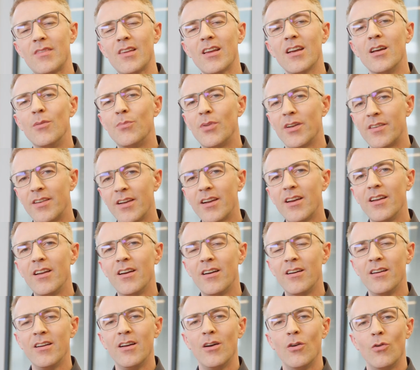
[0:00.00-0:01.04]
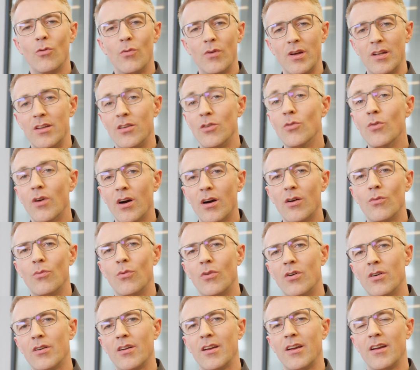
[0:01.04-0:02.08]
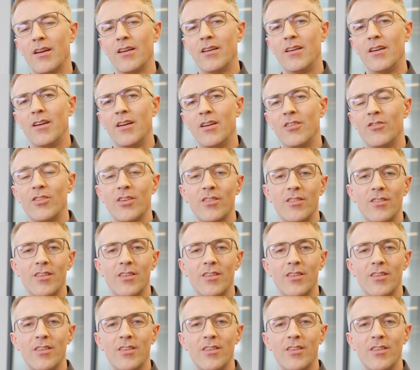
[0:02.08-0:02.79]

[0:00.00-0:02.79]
In particular, when you are walking, just